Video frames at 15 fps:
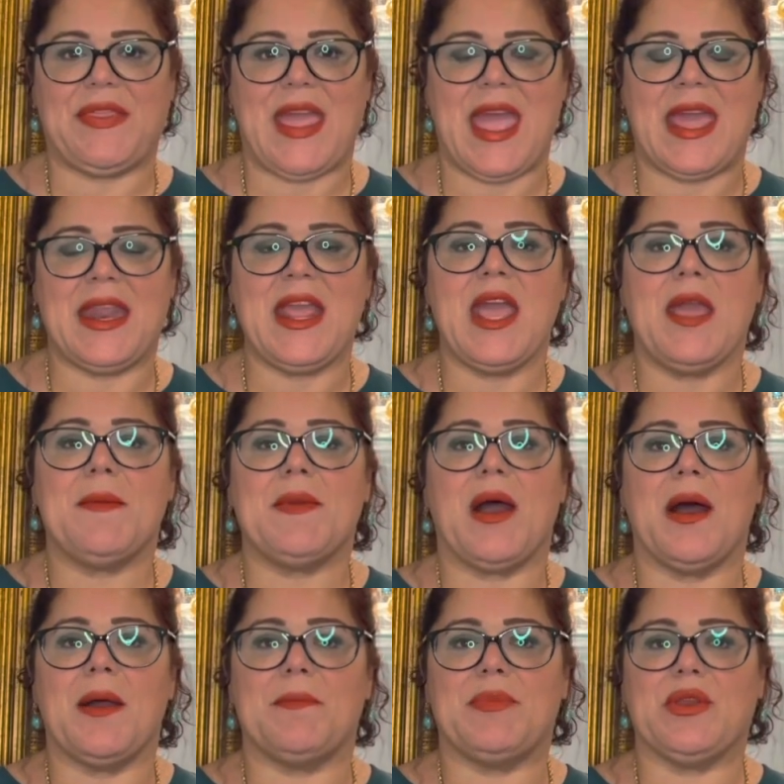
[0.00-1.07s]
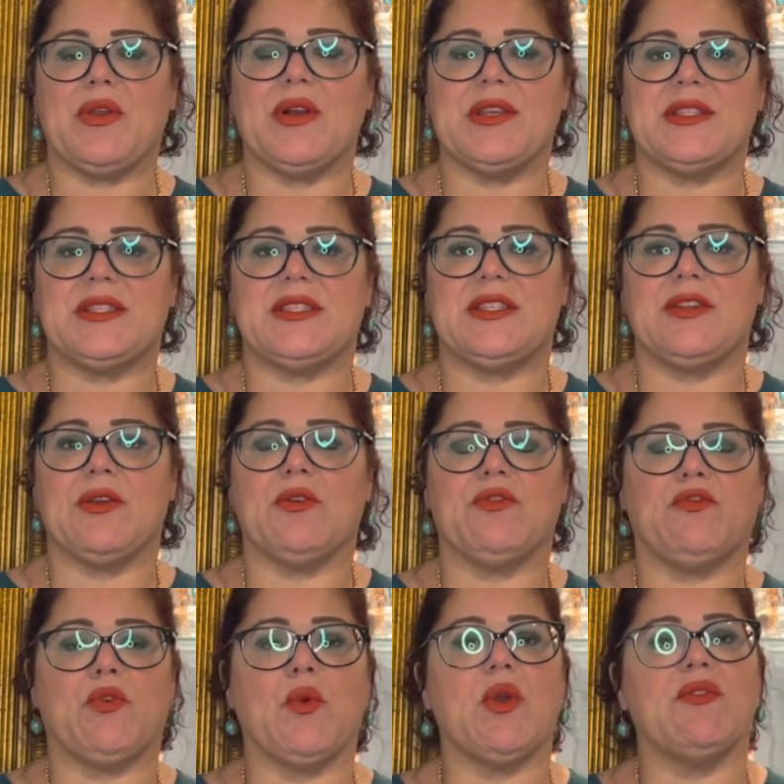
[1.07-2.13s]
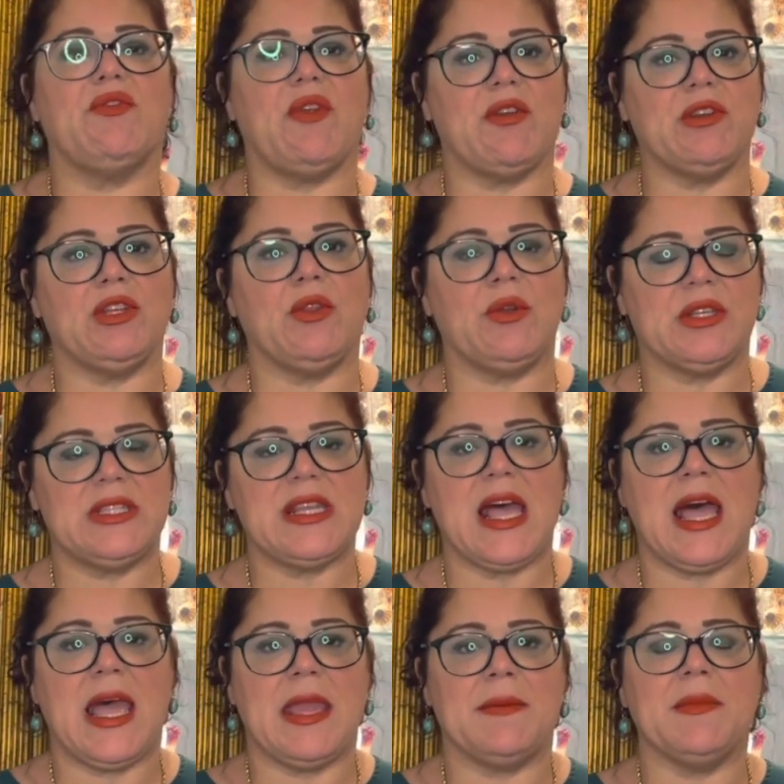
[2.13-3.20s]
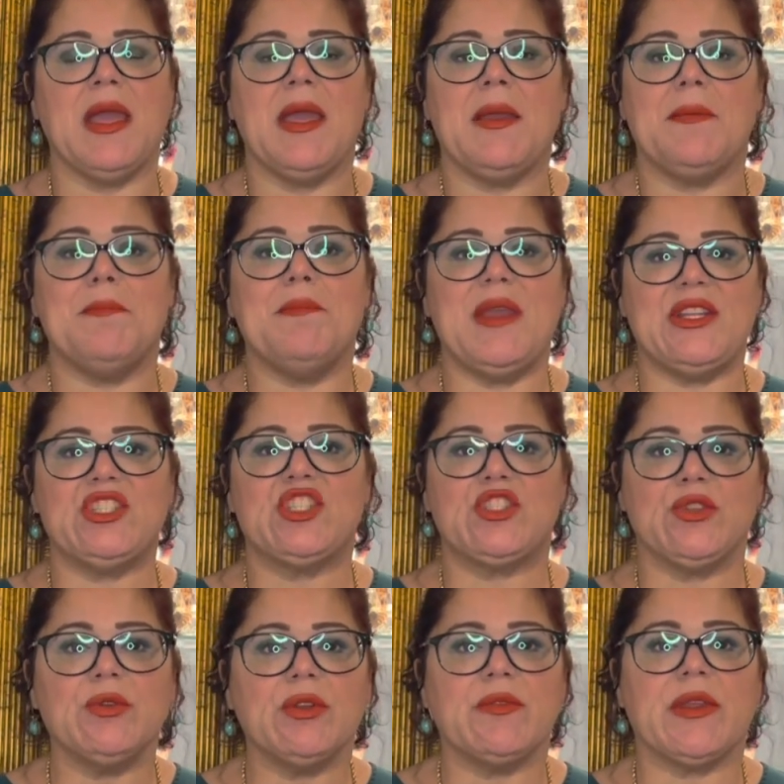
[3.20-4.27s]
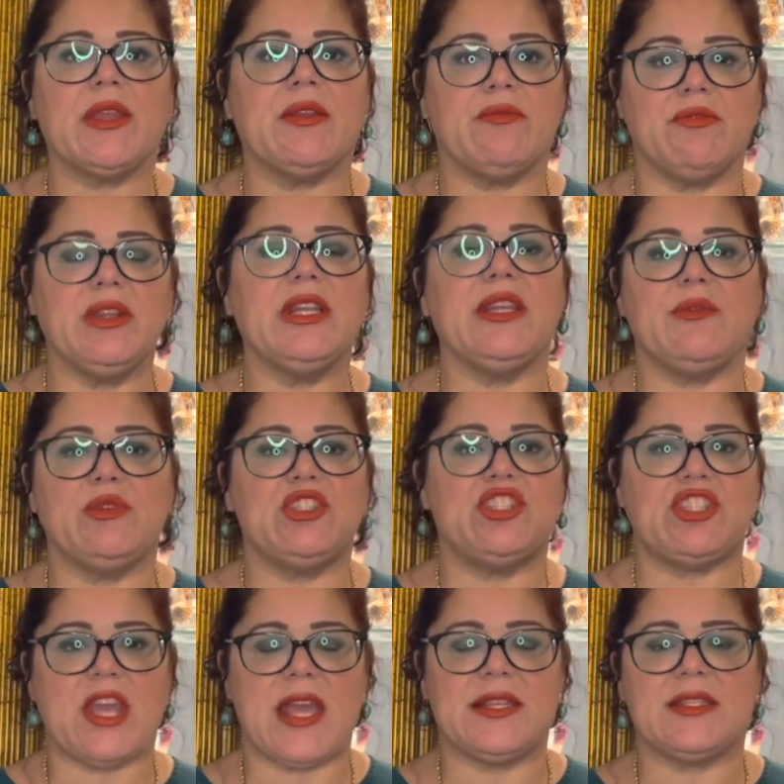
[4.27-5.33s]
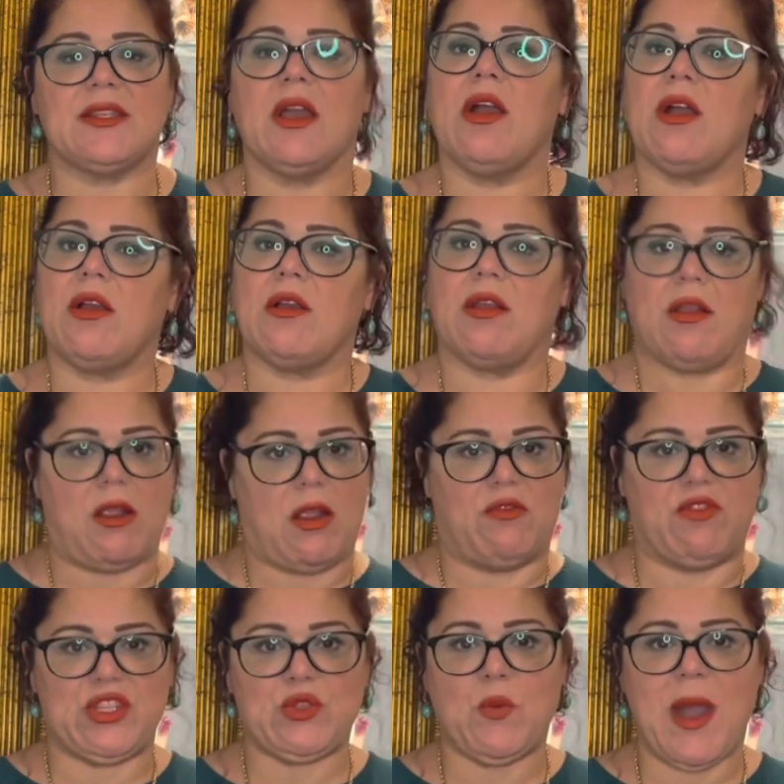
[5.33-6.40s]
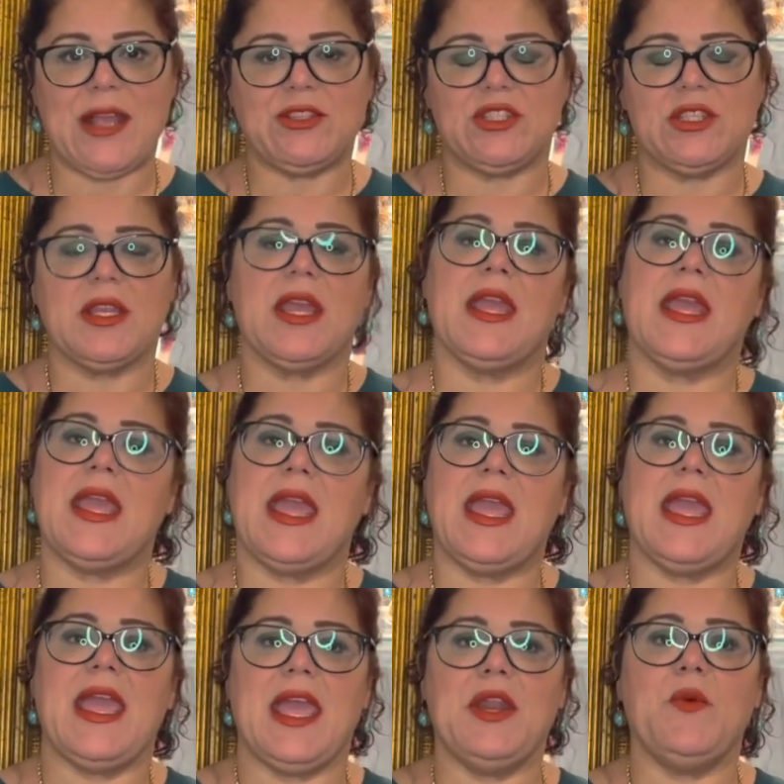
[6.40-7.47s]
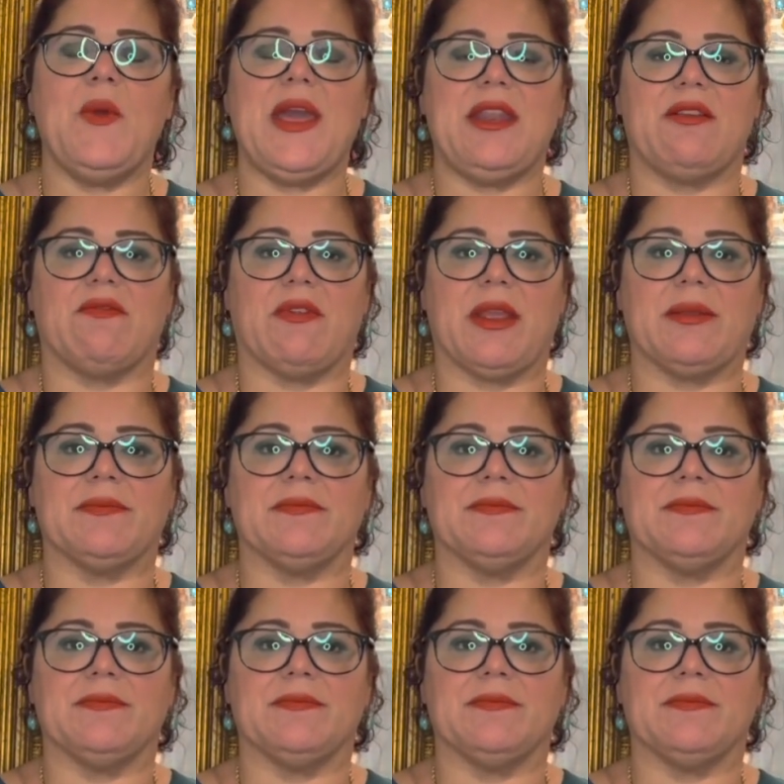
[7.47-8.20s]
that because, you know, for a very long time, men's jewelry really was just a wristwatch and a wedding ring.